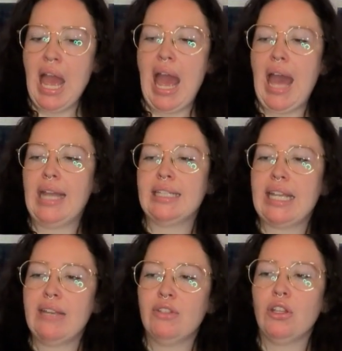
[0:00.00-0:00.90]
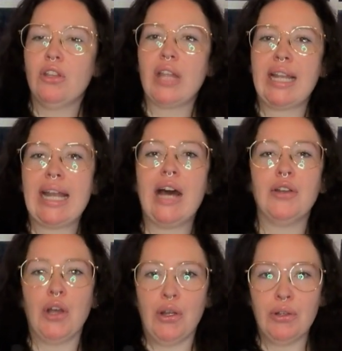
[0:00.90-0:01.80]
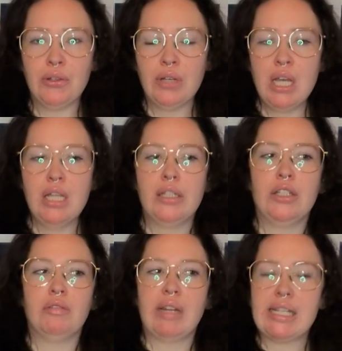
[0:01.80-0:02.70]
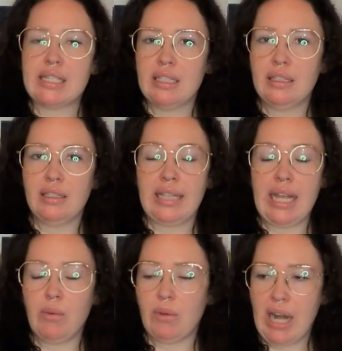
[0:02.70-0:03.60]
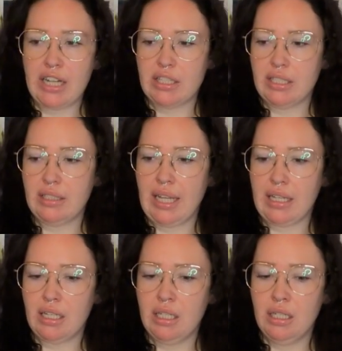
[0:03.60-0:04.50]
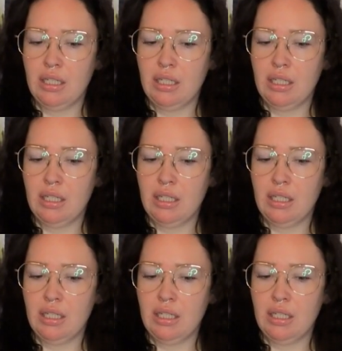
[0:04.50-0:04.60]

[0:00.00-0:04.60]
And even though they now know that the reason that they were actually like